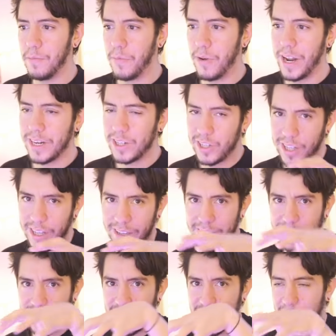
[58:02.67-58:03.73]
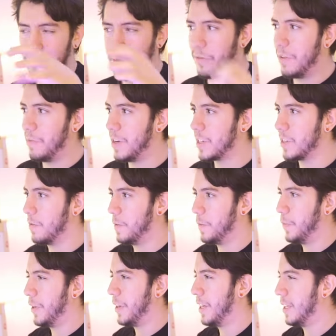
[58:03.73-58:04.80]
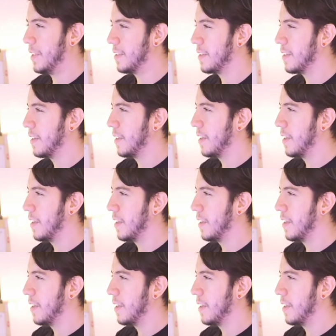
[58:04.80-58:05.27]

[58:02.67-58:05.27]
brush take the shape of the mesh. That would be pretty nice.